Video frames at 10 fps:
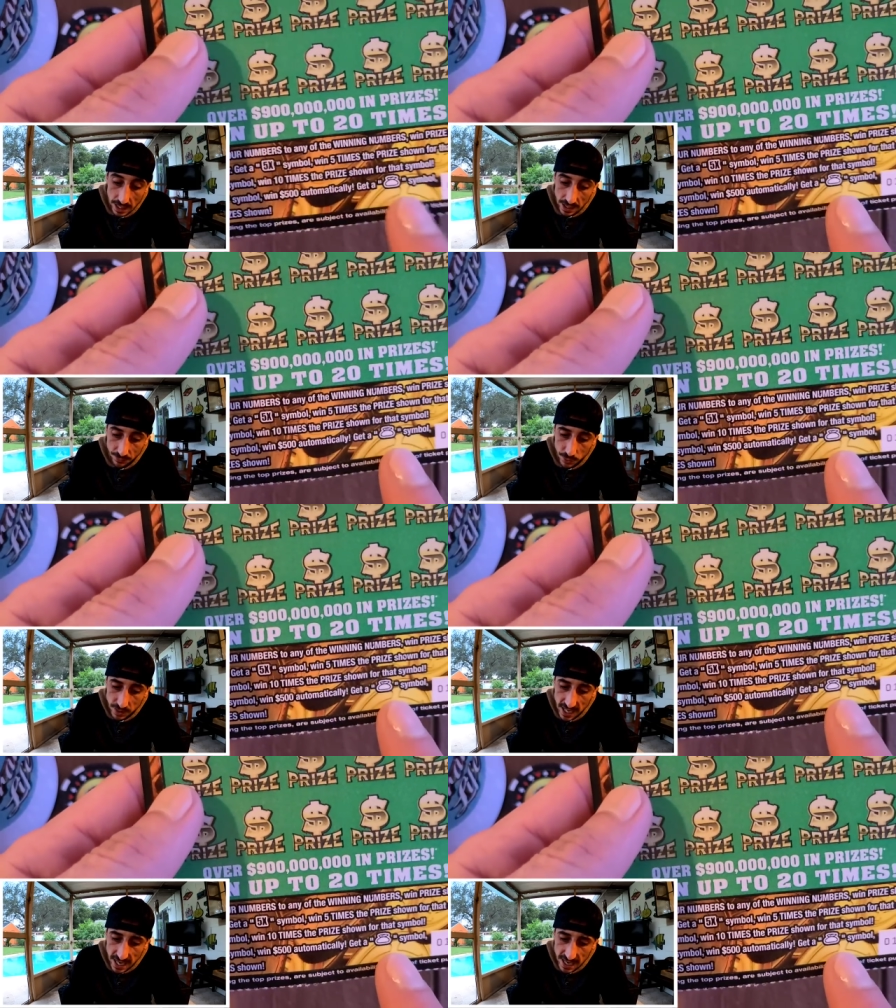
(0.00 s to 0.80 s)
And if
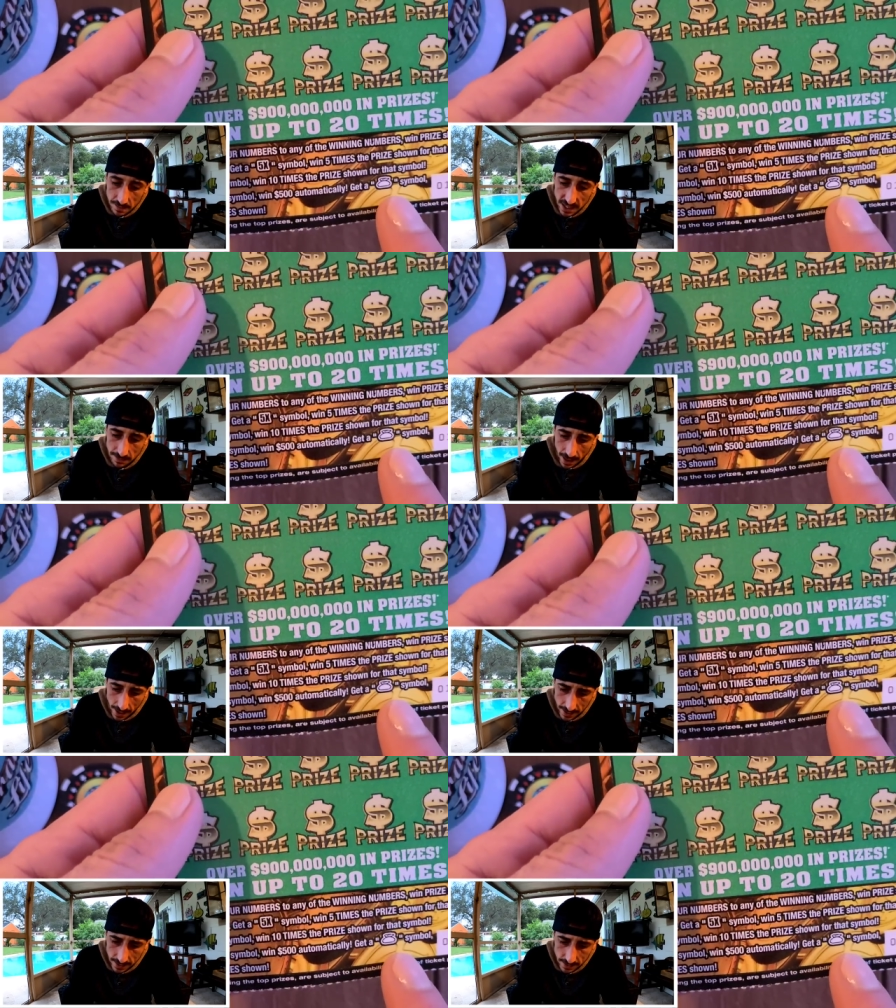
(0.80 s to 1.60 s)
you get a money
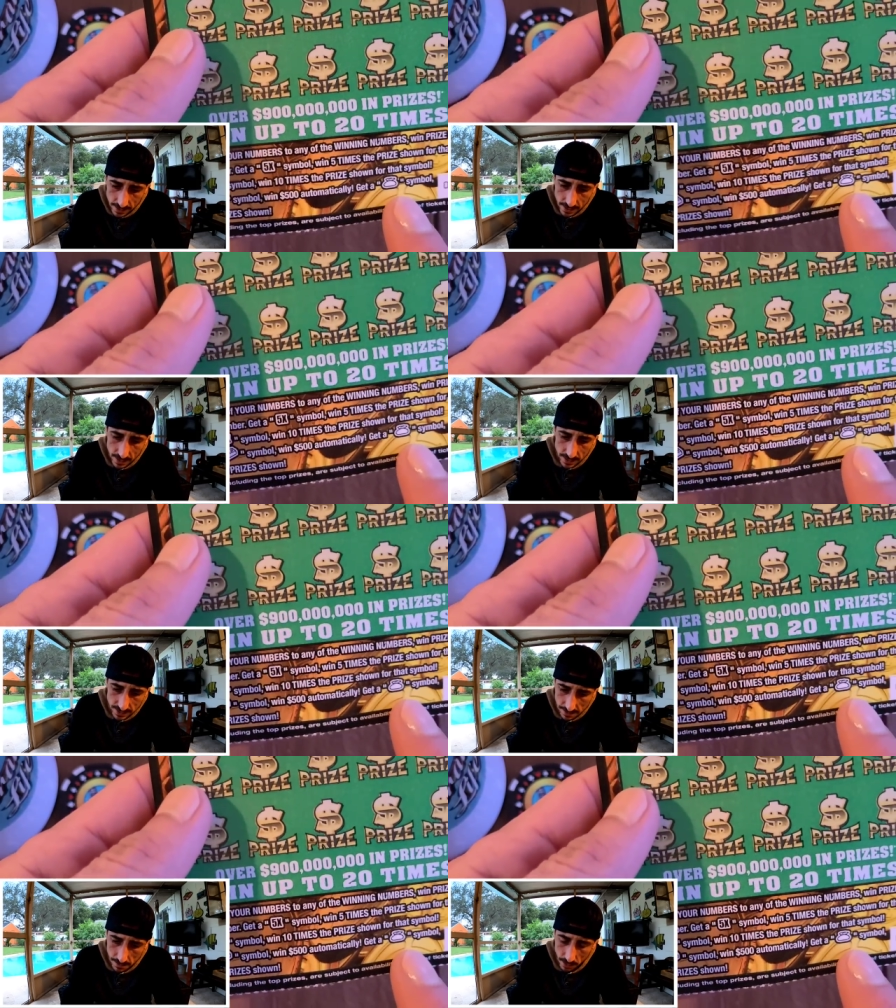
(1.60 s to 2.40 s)
bag
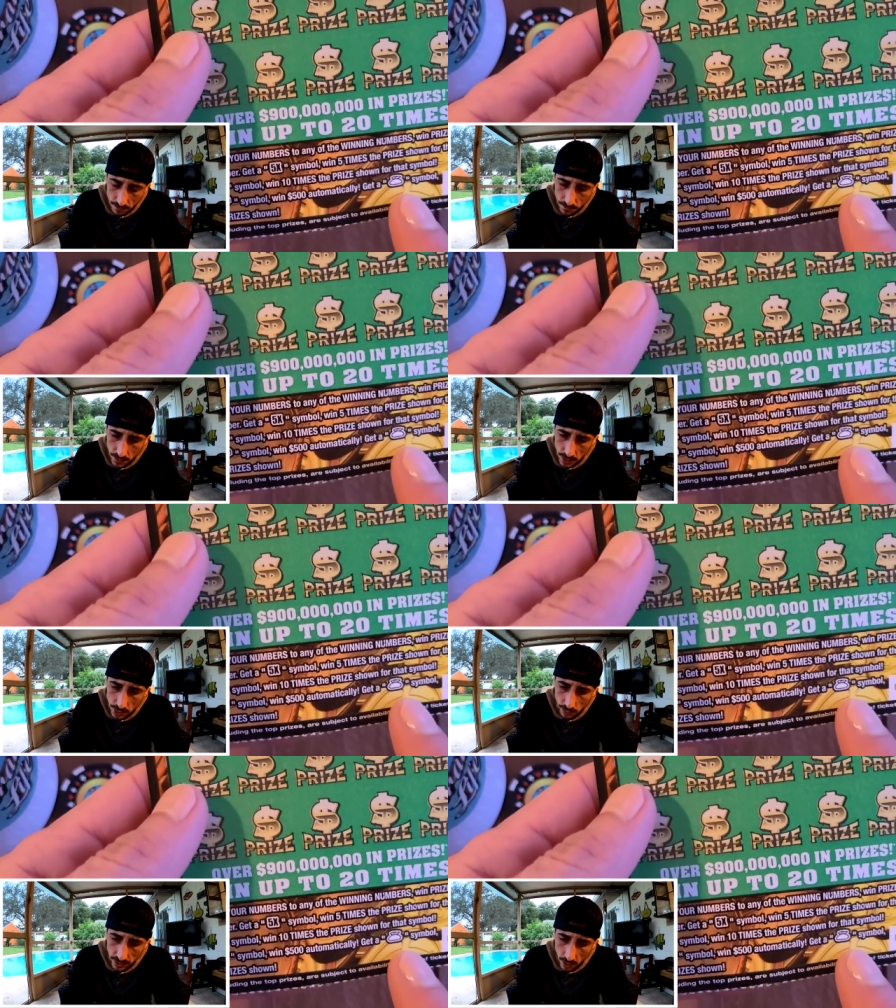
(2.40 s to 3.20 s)
symbol,
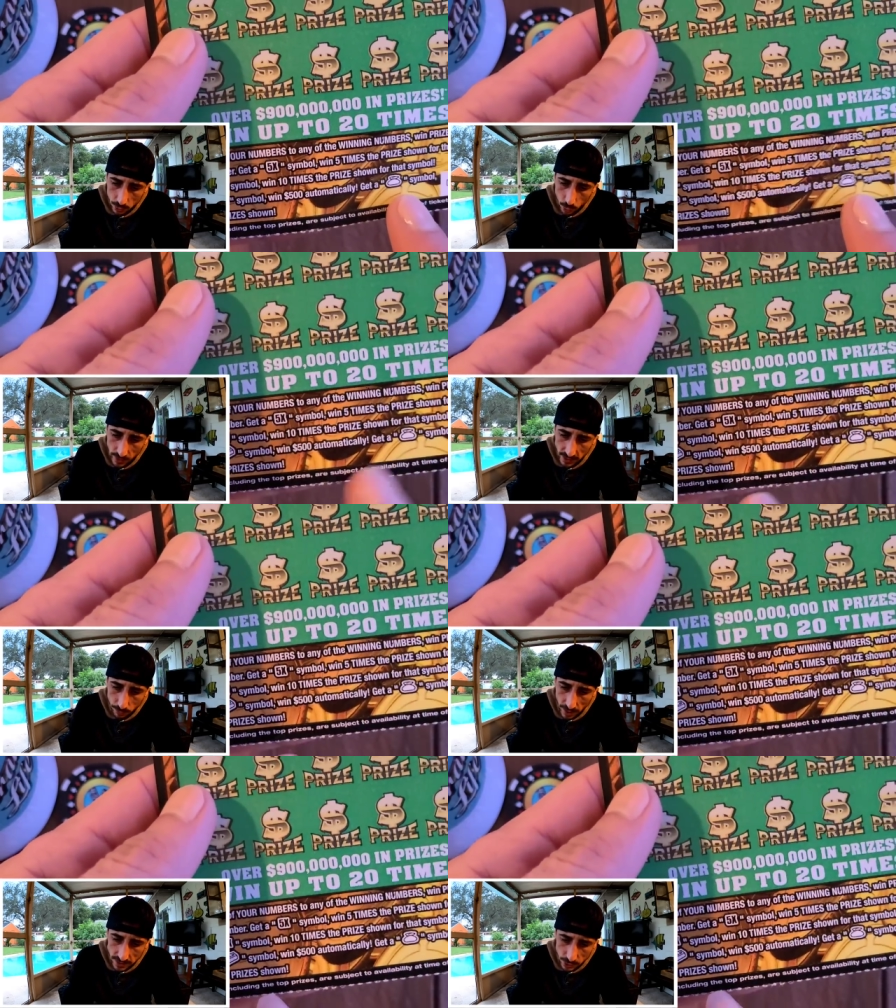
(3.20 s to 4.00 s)
you win all 20
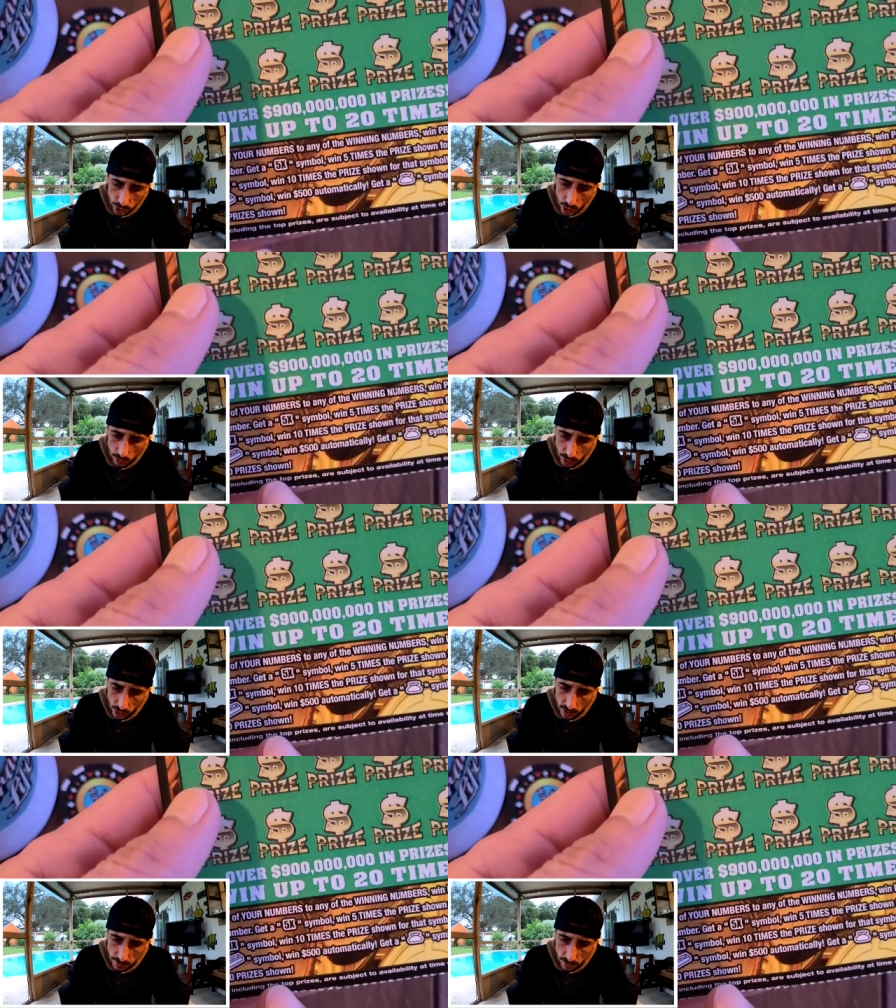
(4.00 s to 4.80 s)
prizes shown. You
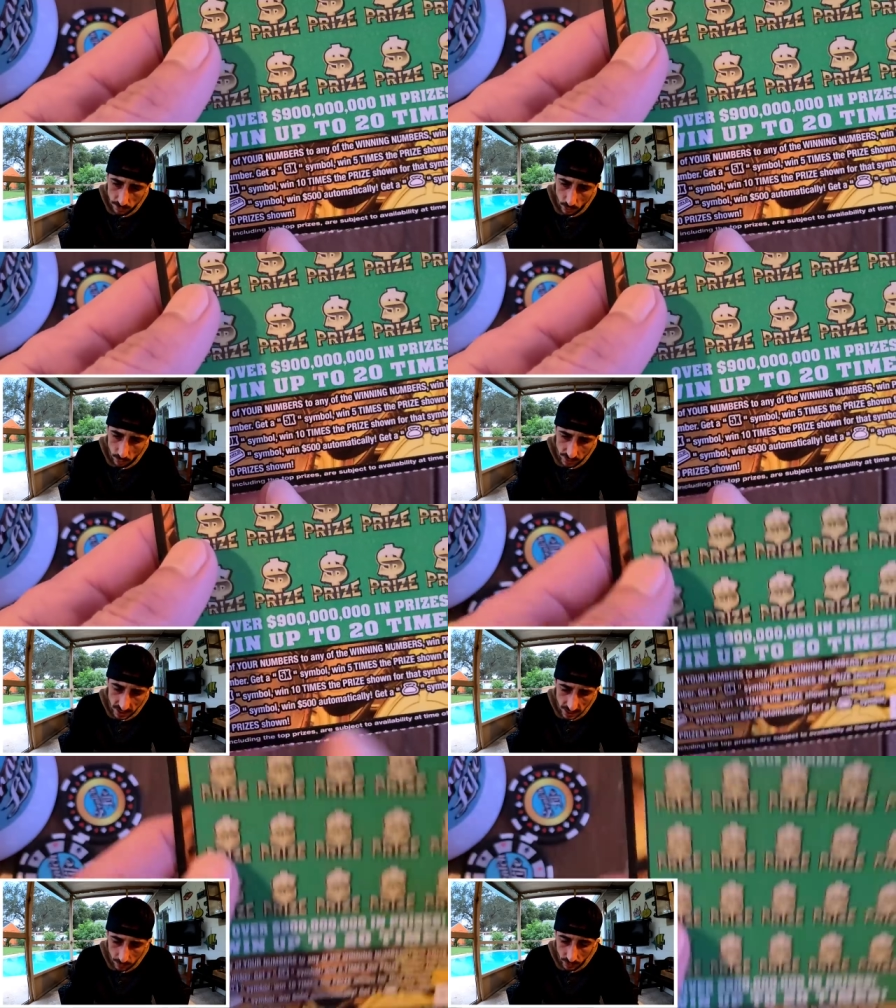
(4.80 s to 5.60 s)
kaboom the whole
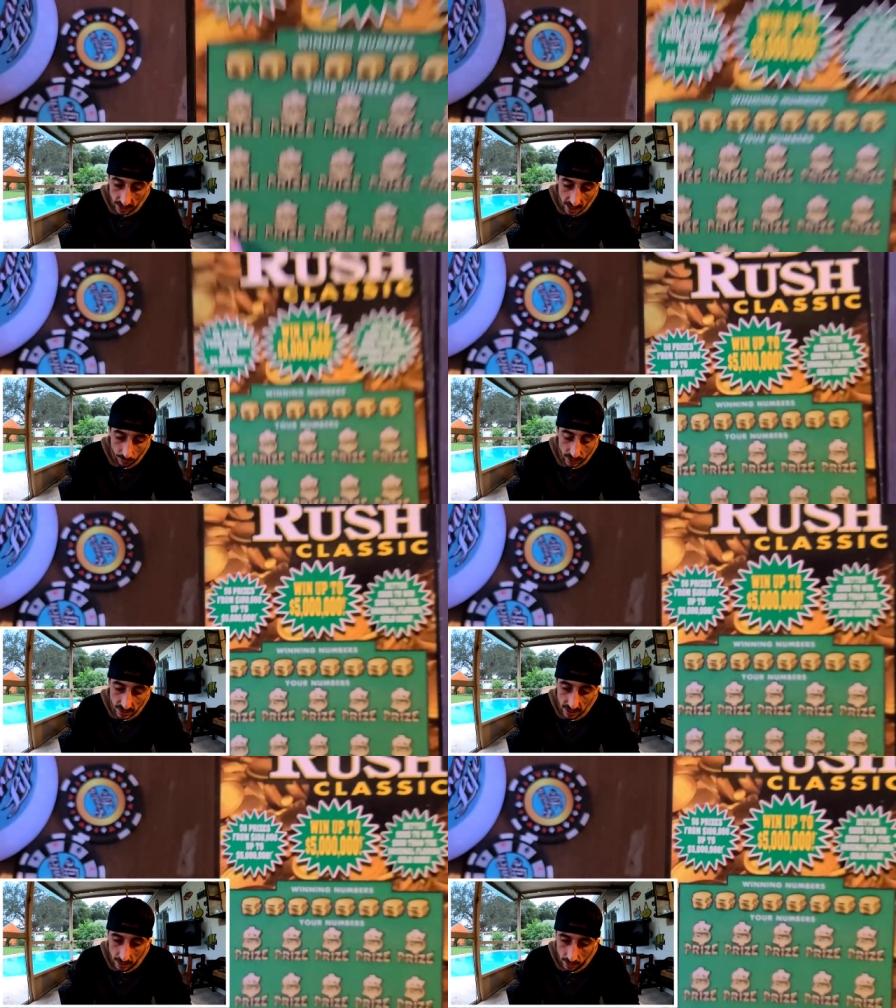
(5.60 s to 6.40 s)
ticket, win
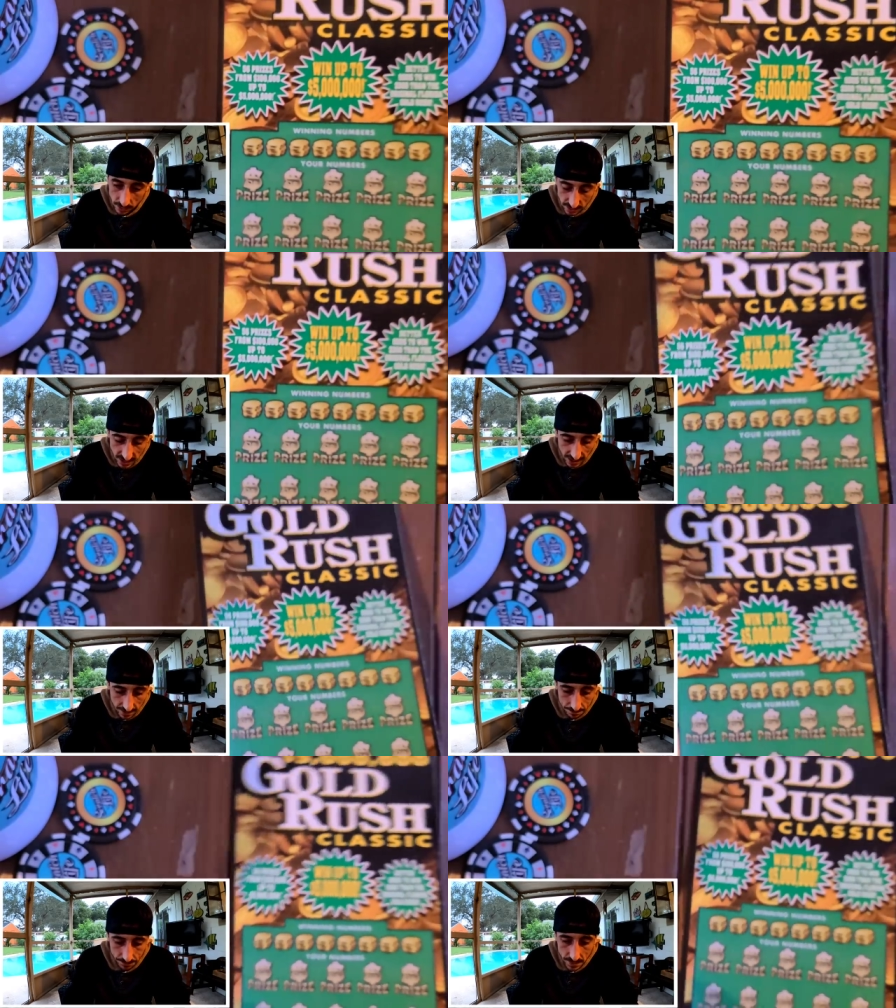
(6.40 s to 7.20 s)
everything on the ticket.